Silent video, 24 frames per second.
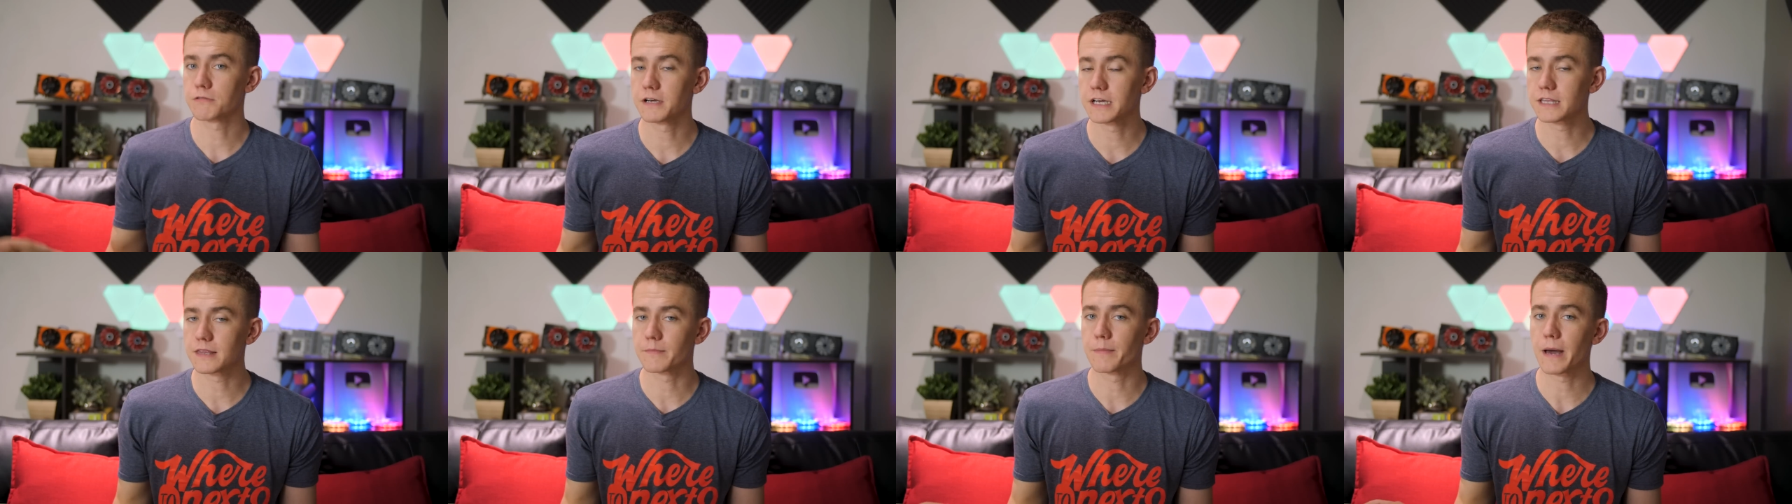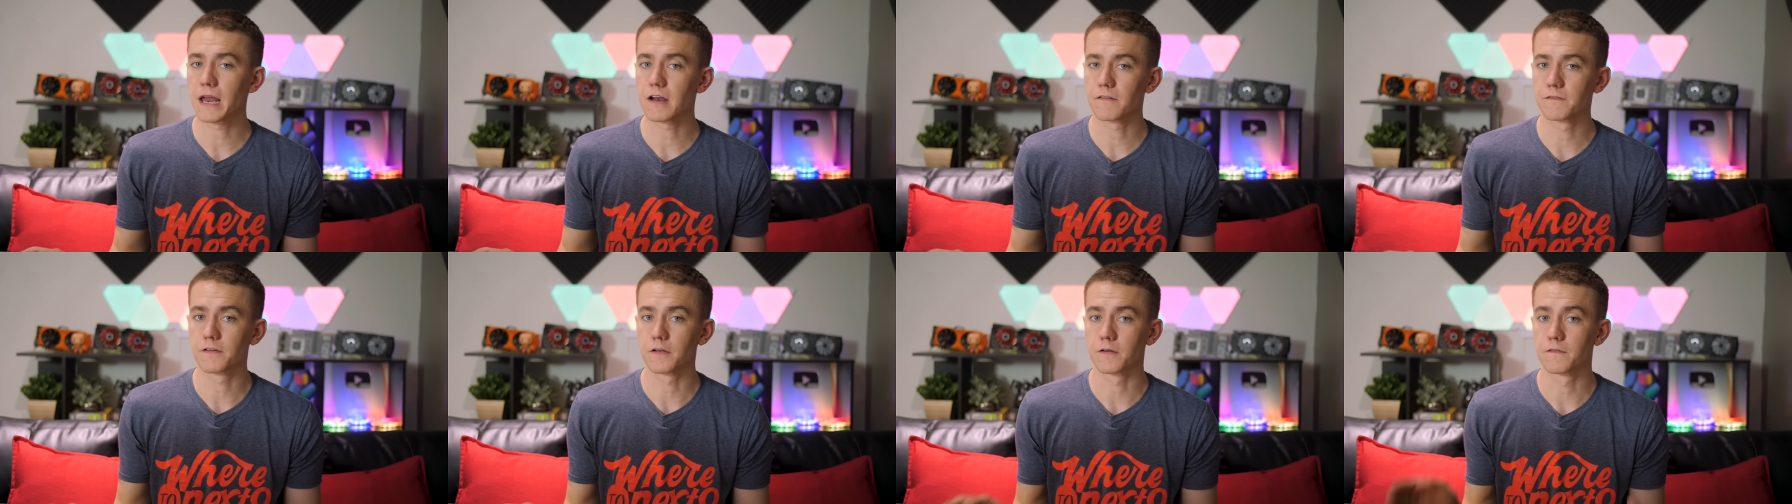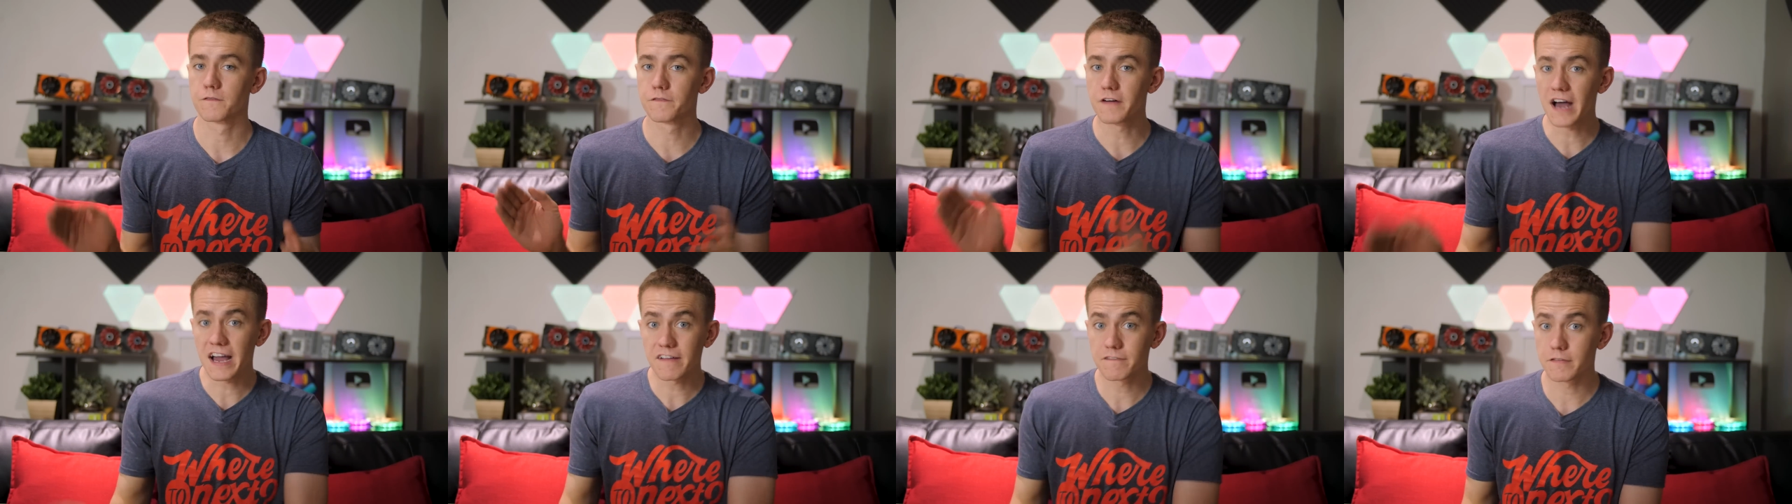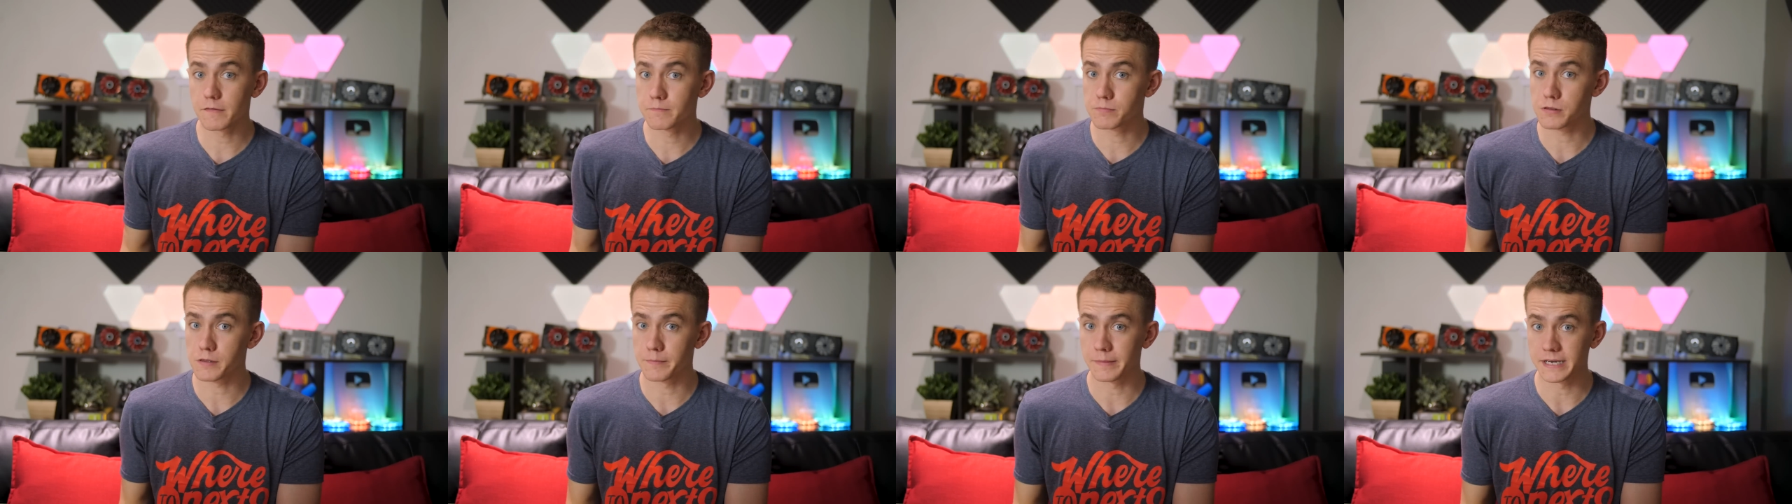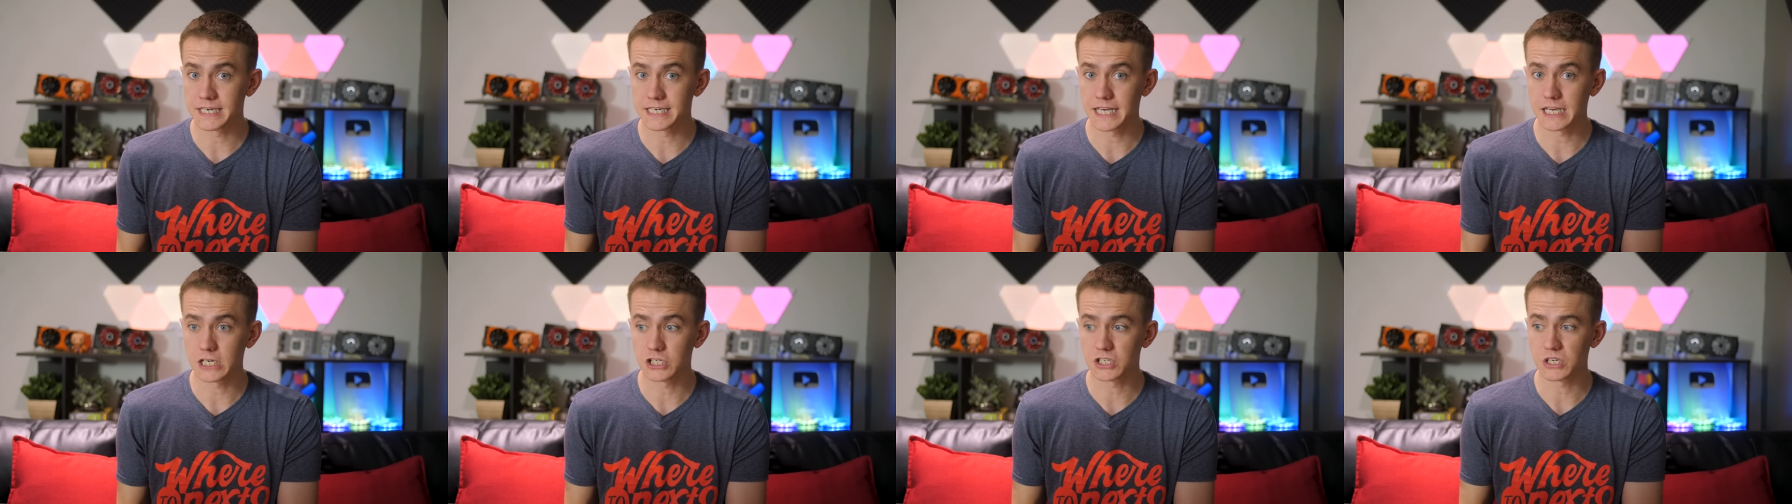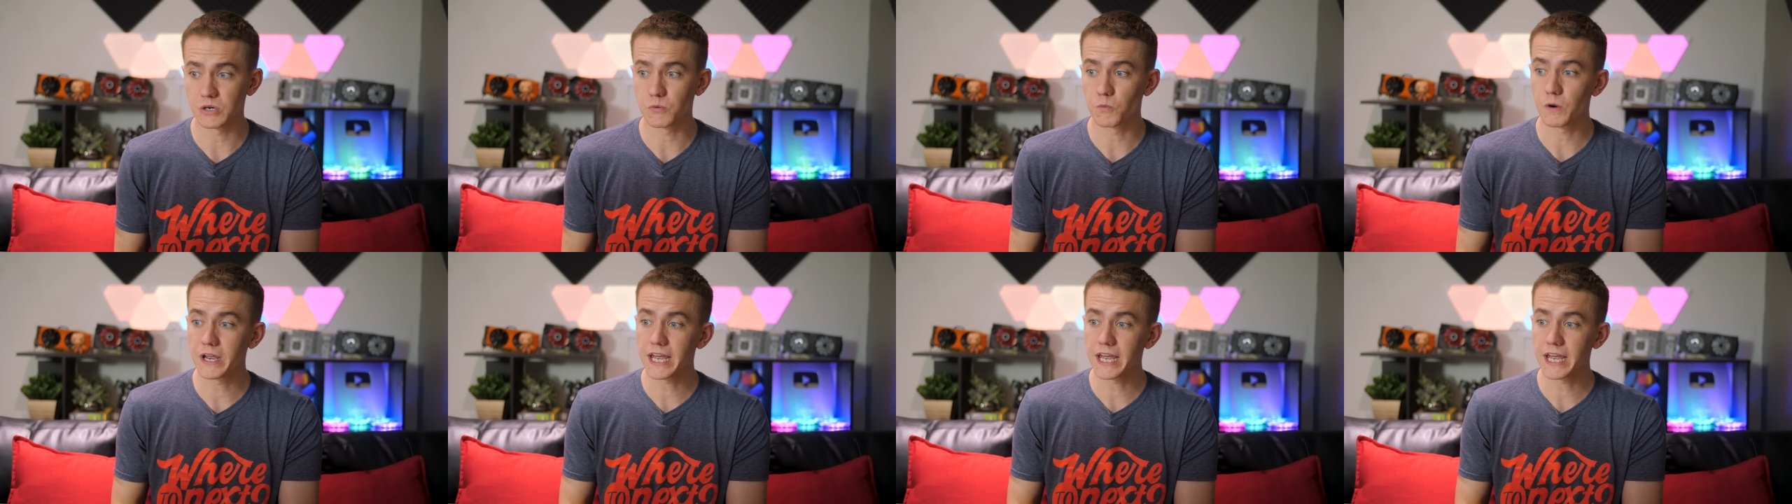plague the Battlefield 5 implementation,